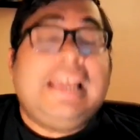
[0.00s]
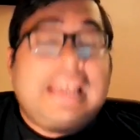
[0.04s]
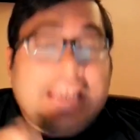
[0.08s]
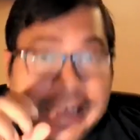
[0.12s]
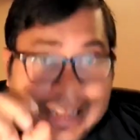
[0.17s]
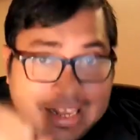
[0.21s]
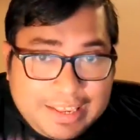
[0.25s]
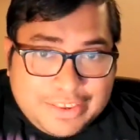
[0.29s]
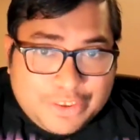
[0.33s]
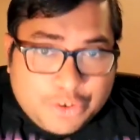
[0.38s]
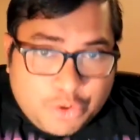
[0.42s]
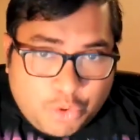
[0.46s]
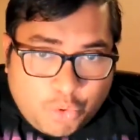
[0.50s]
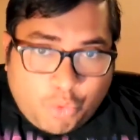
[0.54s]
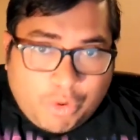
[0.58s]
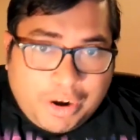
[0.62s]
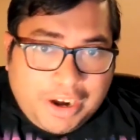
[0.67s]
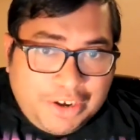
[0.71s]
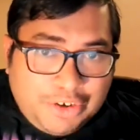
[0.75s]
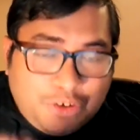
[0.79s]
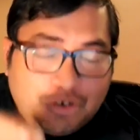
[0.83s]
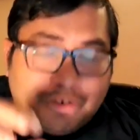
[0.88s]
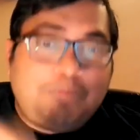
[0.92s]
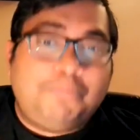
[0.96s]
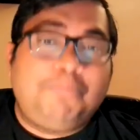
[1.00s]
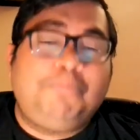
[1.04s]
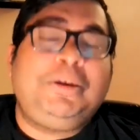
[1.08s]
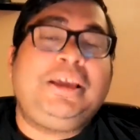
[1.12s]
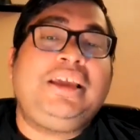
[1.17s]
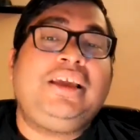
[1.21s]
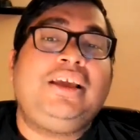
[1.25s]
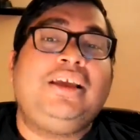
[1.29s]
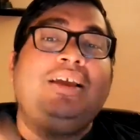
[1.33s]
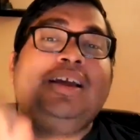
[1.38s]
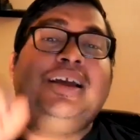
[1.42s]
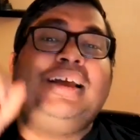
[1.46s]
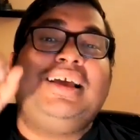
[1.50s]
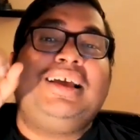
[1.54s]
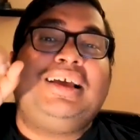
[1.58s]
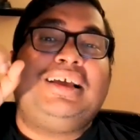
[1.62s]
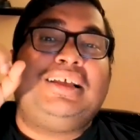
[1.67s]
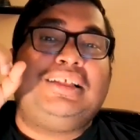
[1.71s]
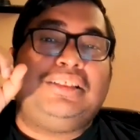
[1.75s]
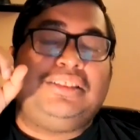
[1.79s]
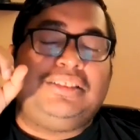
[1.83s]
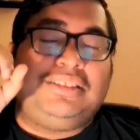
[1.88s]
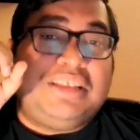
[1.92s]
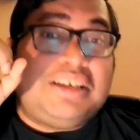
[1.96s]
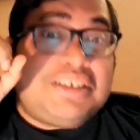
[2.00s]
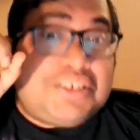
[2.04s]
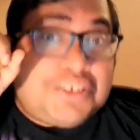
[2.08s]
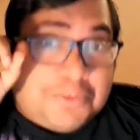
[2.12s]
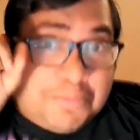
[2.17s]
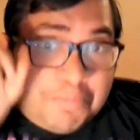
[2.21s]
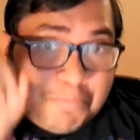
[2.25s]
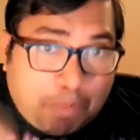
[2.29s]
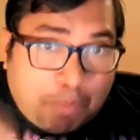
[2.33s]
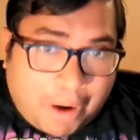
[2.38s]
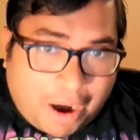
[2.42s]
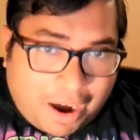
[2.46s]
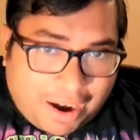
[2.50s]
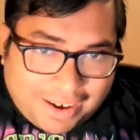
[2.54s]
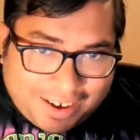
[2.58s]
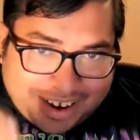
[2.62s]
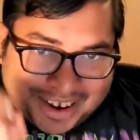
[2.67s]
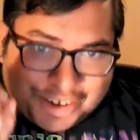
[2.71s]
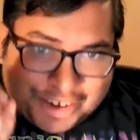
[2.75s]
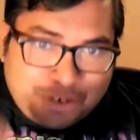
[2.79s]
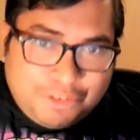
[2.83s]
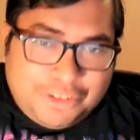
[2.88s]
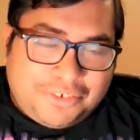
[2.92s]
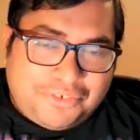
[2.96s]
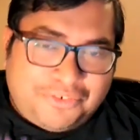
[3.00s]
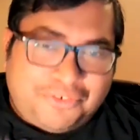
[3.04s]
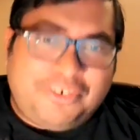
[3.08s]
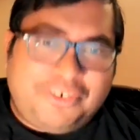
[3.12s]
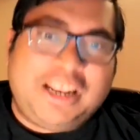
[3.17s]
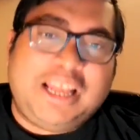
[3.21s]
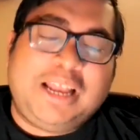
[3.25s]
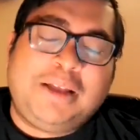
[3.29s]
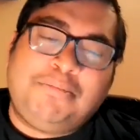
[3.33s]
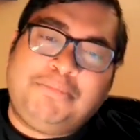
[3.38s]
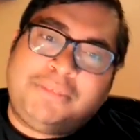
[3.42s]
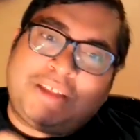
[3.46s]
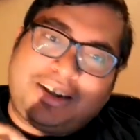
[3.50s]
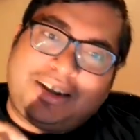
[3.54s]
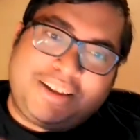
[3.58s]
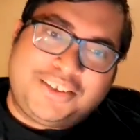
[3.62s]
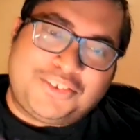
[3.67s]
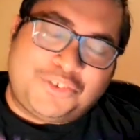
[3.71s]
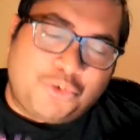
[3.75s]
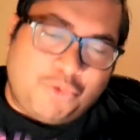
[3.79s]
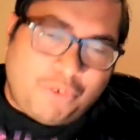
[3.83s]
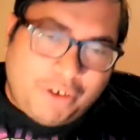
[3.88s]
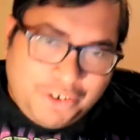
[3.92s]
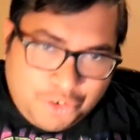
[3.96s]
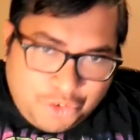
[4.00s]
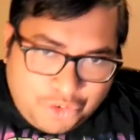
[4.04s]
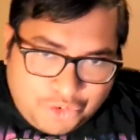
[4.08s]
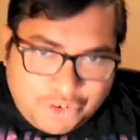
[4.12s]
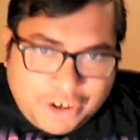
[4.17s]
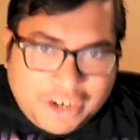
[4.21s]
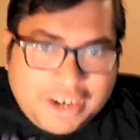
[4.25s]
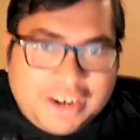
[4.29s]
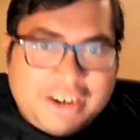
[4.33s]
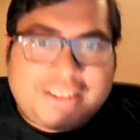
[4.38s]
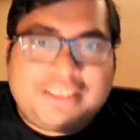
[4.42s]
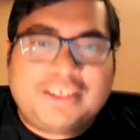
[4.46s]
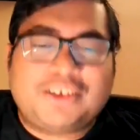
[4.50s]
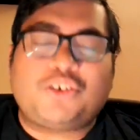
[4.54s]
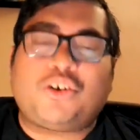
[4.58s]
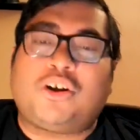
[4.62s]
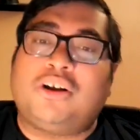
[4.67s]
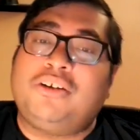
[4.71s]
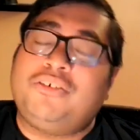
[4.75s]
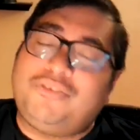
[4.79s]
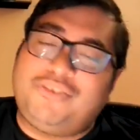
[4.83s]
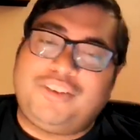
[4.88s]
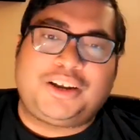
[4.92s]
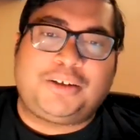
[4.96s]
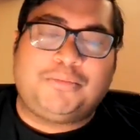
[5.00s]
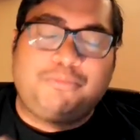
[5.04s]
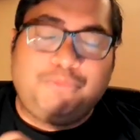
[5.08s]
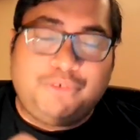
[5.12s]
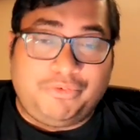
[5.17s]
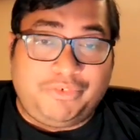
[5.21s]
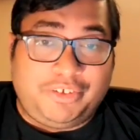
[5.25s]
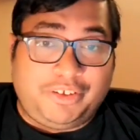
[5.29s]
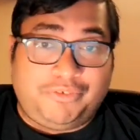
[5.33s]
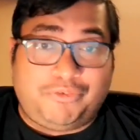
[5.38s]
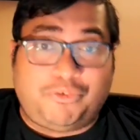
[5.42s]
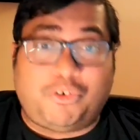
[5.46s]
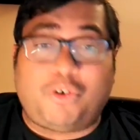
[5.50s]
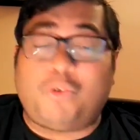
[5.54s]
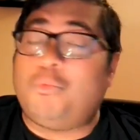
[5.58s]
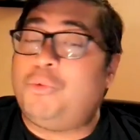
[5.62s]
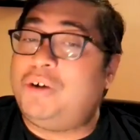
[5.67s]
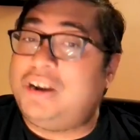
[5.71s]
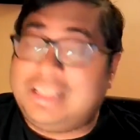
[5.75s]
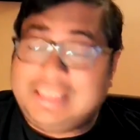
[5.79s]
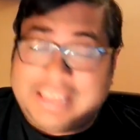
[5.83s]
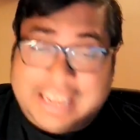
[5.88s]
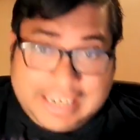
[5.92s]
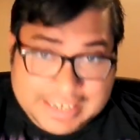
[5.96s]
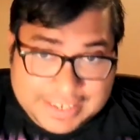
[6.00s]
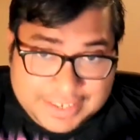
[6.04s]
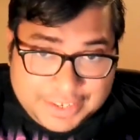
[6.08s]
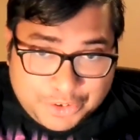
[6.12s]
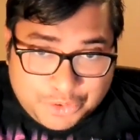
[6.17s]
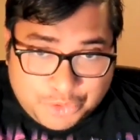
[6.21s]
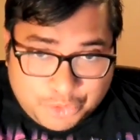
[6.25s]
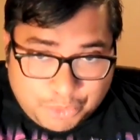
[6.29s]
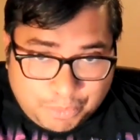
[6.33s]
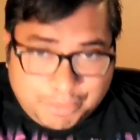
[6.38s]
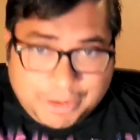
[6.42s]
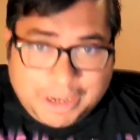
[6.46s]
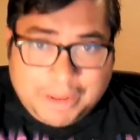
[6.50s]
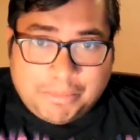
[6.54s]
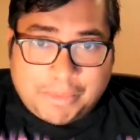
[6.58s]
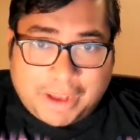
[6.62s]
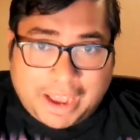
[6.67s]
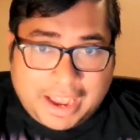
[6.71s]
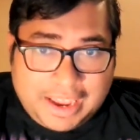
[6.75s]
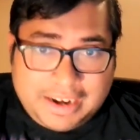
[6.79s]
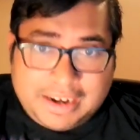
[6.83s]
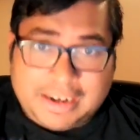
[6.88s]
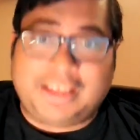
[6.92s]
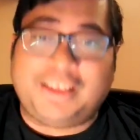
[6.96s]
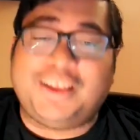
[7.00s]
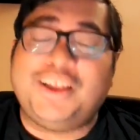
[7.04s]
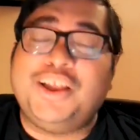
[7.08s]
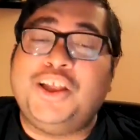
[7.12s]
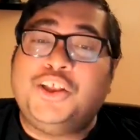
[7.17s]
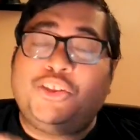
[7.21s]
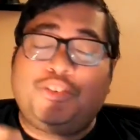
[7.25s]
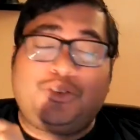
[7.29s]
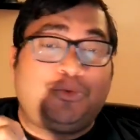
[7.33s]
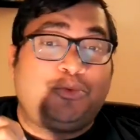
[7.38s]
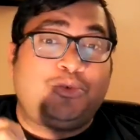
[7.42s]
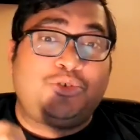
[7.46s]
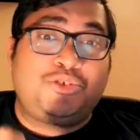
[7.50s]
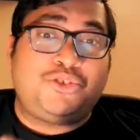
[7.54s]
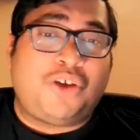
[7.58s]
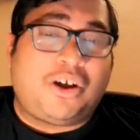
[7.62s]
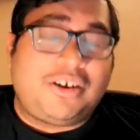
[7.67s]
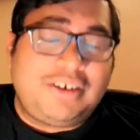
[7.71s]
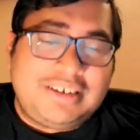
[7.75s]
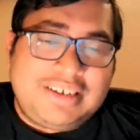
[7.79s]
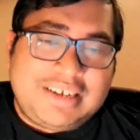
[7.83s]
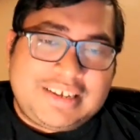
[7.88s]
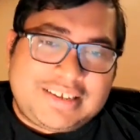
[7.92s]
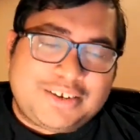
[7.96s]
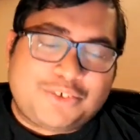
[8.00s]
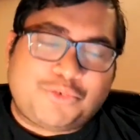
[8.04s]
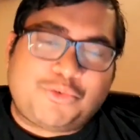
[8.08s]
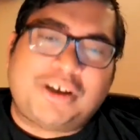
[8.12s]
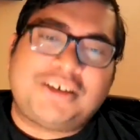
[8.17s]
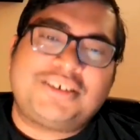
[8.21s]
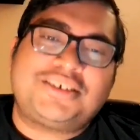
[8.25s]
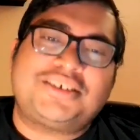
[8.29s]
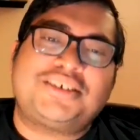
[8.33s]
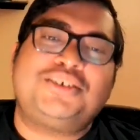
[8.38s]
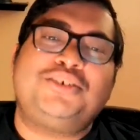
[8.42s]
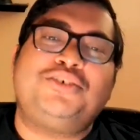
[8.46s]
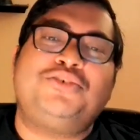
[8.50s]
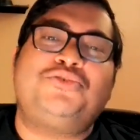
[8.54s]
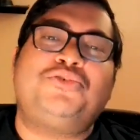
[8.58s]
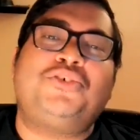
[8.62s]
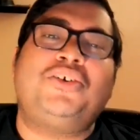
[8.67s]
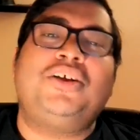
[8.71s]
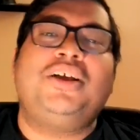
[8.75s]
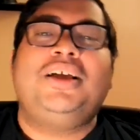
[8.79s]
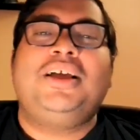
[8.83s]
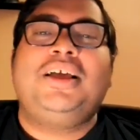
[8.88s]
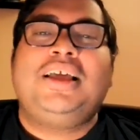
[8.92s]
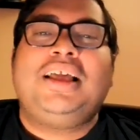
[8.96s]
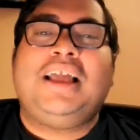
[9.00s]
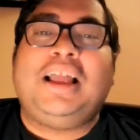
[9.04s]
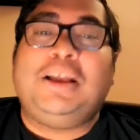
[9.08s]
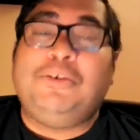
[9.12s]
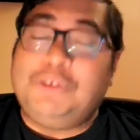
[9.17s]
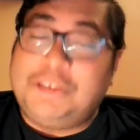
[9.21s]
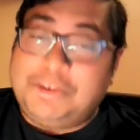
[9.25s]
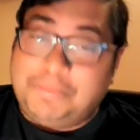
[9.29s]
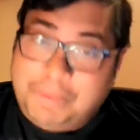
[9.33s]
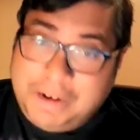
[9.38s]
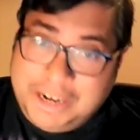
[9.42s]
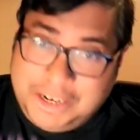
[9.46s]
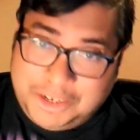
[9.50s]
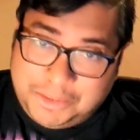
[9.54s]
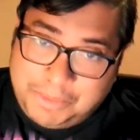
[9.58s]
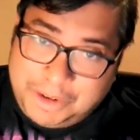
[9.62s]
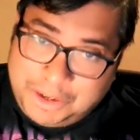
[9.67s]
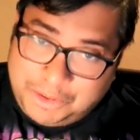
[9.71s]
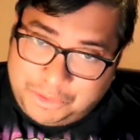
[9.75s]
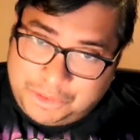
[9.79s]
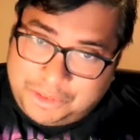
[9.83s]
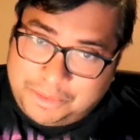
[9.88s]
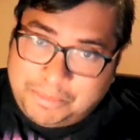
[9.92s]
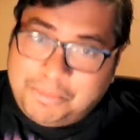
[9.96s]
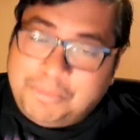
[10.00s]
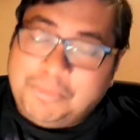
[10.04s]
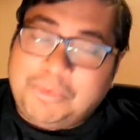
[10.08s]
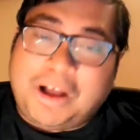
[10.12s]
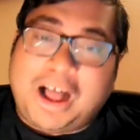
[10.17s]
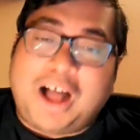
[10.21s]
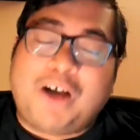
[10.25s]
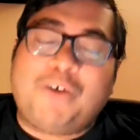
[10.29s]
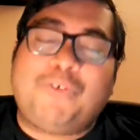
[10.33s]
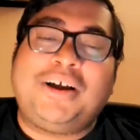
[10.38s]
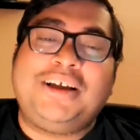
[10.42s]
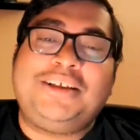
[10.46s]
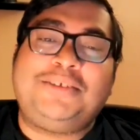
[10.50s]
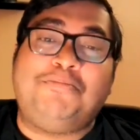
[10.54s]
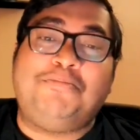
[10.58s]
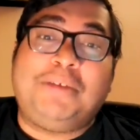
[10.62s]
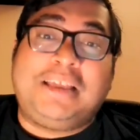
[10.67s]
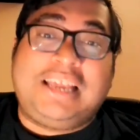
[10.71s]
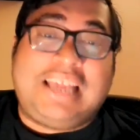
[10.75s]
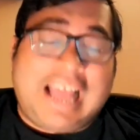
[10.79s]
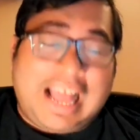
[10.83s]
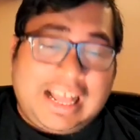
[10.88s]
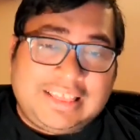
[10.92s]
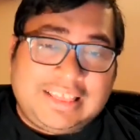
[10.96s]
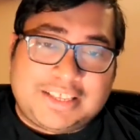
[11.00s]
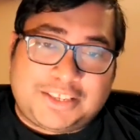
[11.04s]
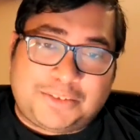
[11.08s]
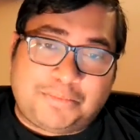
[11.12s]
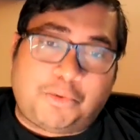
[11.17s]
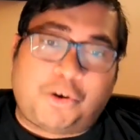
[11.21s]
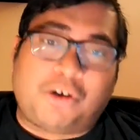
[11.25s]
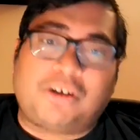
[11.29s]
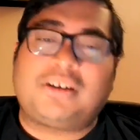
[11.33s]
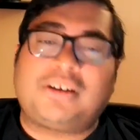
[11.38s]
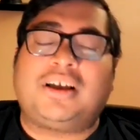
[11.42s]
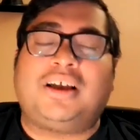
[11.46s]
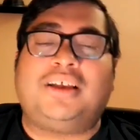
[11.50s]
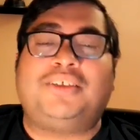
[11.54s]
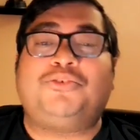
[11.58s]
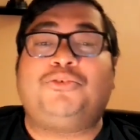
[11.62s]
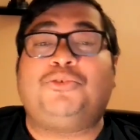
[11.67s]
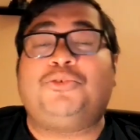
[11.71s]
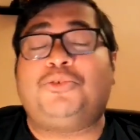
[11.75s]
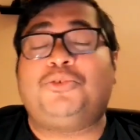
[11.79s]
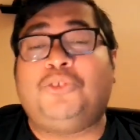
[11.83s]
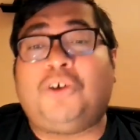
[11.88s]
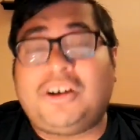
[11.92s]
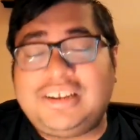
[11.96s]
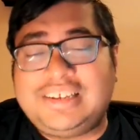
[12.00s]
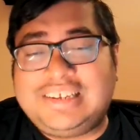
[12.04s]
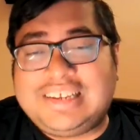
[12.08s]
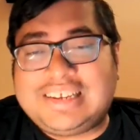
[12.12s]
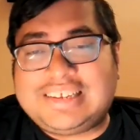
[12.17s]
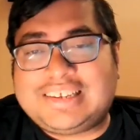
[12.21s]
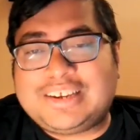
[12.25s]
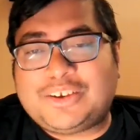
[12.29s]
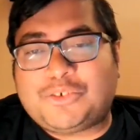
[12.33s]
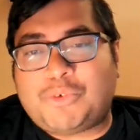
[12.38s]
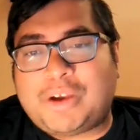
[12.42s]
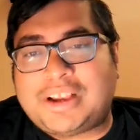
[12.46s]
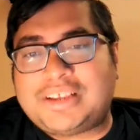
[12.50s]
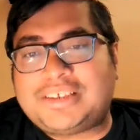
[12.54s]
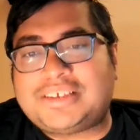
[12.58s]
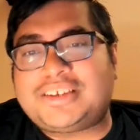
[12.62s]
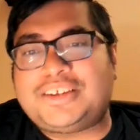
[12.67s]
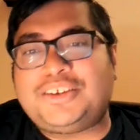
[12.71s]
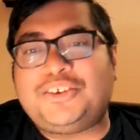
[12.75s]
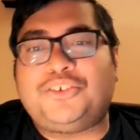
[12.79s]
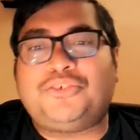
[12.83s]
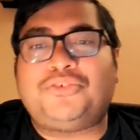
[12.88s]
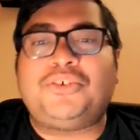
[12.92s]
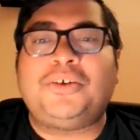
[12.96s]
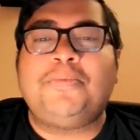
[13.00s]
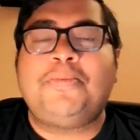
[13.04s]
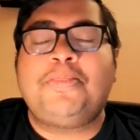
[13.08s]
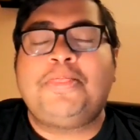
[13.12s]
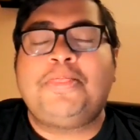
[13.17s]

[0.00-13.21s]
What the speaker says: is going to be the spark to the flame that is going to trigger the conflict moving forward. And that is the supreme irony. So it was not just a question of, and which brings me to how I began this podcast, which is not just a question of,